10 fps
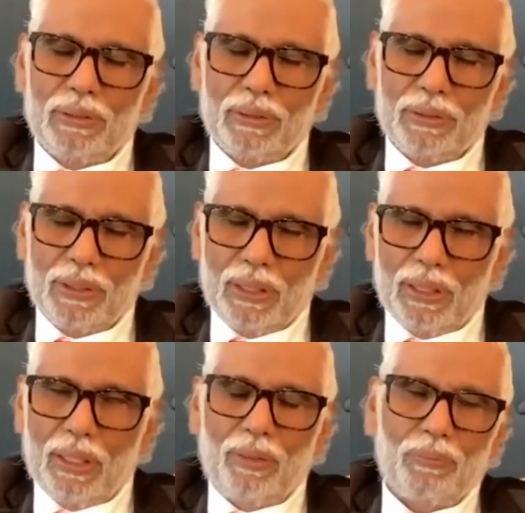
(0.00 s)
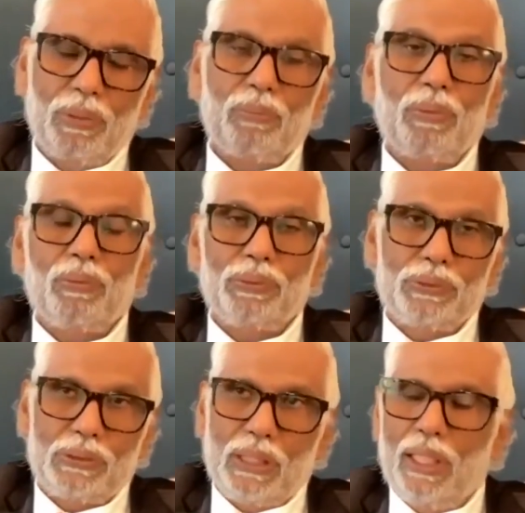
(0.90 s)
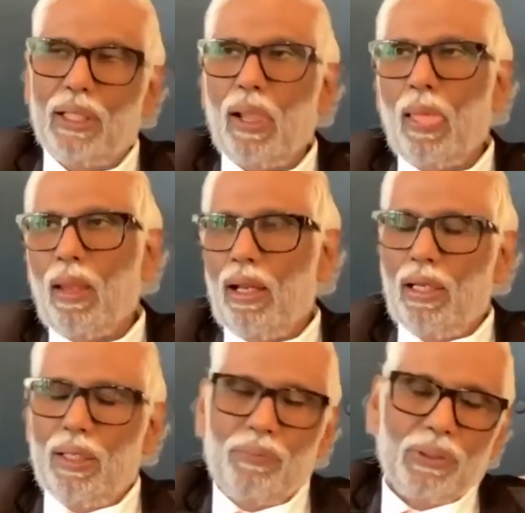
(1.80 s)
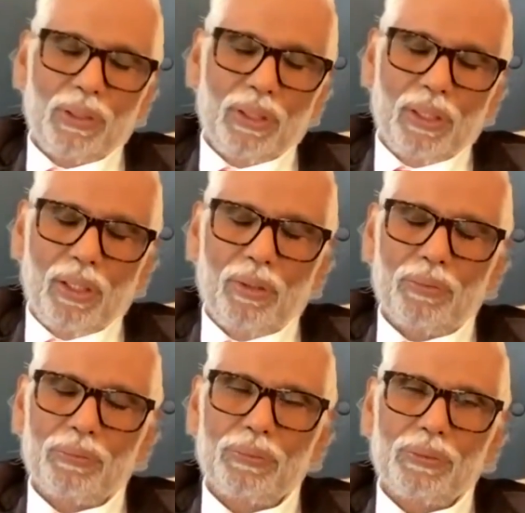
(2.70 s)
in the now. People who say live in the now